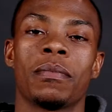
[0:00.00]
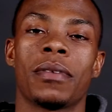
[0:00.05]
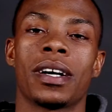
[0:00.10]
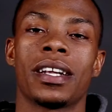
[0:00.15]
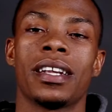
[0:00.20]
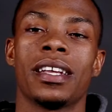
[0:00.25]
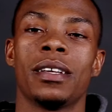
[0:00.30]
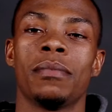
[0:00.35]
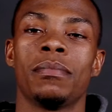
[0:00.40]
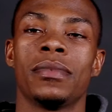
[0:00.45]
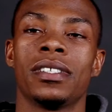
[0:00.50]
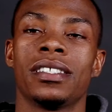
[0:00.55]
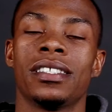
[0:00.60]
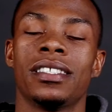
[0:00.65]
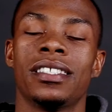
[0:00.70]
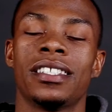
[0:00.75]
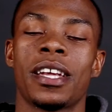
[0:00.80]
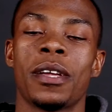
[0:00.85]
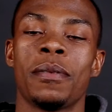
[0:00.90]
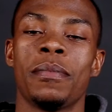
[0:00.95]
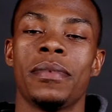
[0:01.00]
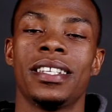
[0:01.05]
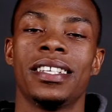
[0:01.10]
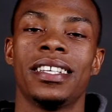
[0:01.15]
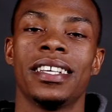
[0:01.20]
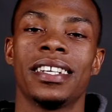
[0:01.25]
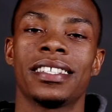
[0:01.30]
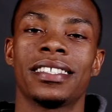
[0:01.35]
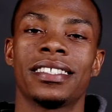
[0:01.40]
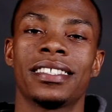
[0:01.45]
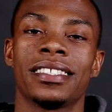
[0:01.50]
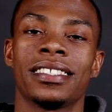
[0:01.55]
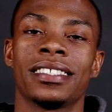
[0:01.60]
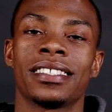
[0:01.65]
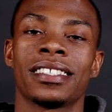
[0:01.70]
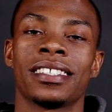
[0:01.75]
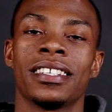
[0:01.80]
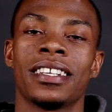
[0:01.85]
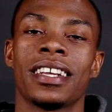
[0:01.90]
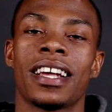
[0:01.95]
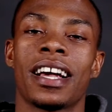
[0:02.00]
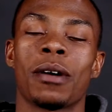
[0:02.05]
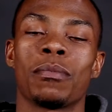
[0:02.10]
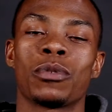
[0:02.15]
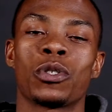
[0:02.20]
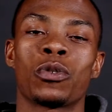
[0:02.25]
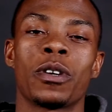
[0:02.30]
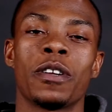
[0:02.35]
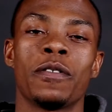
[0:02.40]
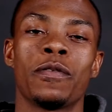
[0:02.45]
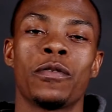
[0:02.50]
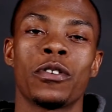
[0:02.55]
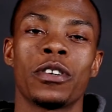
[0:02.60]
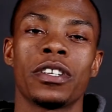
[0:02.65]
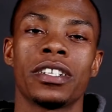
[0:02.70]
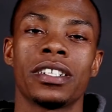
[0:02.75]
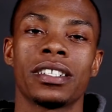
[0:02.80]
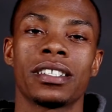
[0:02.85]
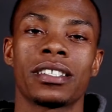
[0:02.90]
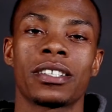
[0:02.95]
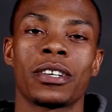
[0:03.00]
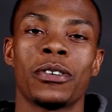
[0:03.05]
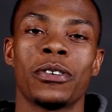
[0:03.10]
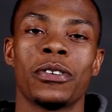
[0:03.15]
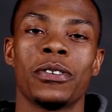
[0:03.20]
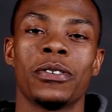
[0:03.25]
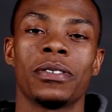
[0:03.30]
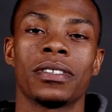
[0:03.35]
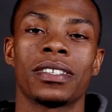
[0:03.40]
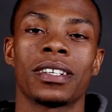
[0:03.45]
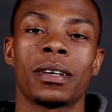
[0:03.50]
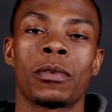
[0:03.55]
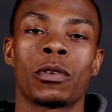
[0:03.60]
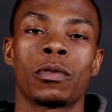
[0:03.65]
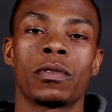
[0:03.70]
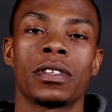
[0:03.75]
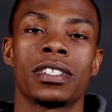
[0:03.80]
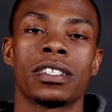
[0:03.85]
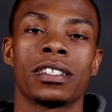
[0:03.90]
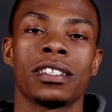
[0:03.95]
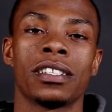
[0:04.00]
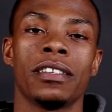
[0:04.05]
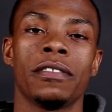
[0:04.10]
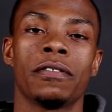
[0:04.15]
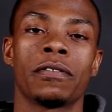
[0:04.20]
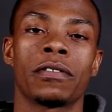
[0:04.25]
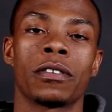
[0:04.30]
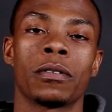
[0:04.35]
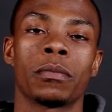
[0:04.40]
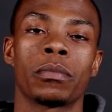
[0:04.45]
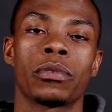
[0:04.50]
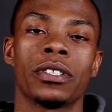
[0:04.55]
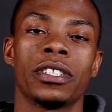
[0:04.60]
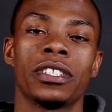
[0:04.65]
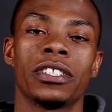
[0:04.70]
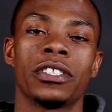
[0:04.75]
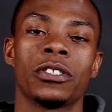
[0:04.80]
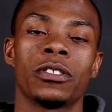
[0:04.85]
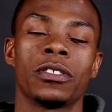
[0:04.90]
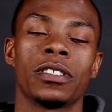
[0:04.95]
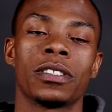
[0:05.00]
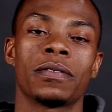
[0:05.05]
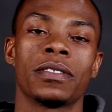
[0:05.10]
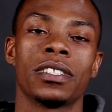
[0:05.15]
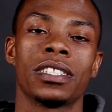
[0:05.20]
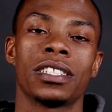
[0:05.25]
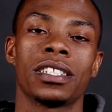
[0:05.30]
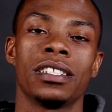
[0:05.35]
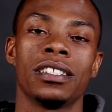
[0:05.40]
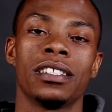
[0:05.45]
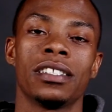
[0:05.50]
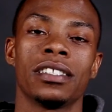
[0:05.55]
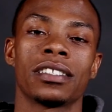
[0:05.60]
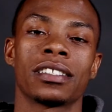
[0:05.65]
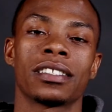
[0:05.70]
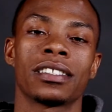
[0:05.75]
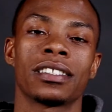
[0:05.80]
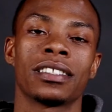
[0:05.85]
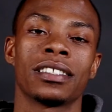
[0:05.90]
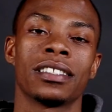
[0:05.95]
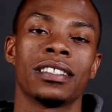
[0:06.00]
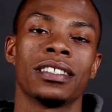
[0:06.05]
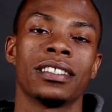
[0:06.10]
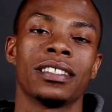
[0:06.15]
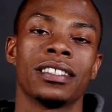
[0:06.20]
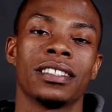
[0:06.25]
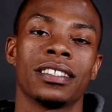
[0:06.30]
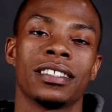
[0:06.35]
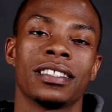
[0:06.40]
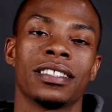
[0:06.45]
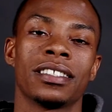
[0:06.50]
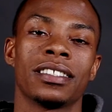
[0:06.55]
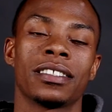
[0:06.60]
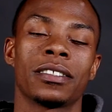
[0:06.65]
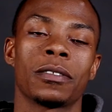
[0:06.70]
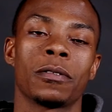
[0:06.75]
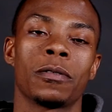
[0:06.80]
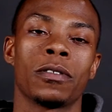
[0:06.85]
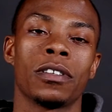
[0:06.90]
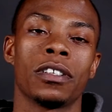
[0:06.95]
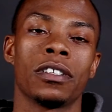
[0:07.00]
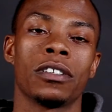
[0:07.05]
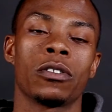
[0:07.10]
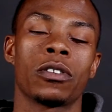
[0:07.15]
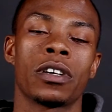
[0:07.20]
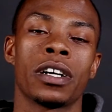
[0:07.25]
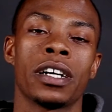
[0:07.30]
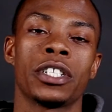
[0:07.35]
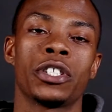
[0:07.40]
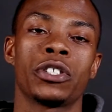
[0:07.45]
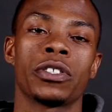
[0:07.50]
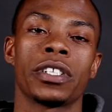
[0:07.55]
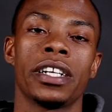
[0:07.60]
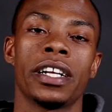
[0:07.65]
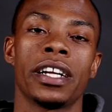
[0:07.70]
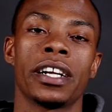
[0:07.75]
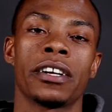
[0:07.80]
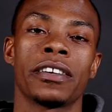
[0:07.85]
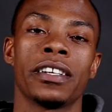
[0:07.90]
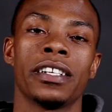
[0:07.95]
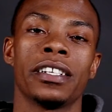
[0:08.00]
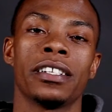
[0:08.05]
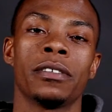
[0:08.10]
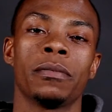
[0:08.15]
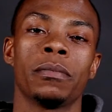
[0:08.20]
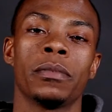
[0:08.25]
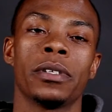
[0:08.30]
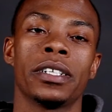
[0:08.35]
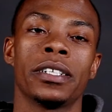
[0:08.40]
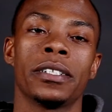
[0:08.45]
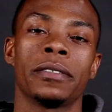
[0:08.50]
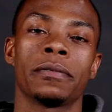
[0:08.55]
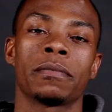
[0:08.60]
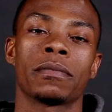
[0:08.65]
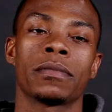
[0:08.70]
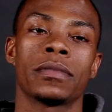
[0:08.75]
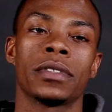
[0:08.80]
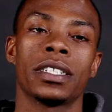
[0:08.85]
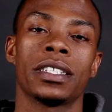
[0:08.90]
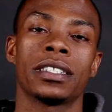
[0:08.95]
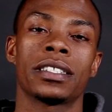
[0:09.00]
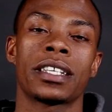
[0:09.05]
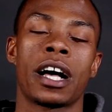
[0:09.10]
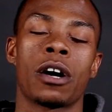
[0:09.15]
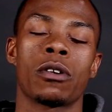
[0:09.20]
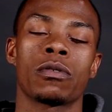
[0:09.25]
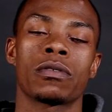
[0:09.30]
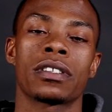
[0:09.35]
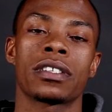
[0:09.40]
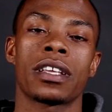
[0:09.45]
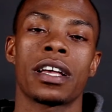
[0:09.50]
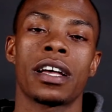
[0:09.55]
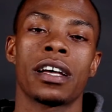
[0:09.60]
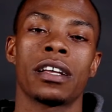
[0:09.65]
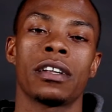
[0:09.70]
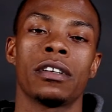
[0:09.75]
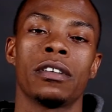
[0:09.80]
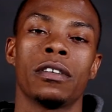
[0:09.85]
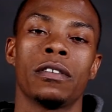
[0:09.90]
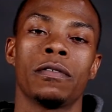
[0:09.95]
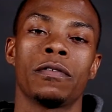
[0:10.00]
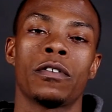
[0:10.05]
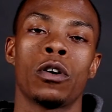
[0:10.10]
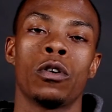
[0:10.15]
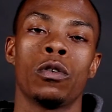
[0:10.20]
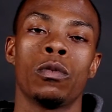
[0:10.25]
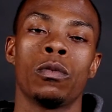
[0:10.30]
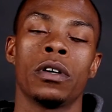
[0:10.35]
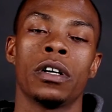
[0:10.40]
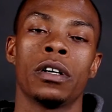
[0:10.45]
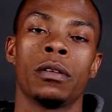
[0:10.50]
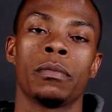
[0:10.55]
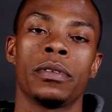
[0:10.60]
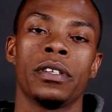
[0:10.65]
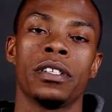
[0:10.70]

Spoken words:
My name is Jamie Dixon. I'm 24 years old. I'm originally from Prince George, Virginia. It's a real country area, but it's outside of Hopewell and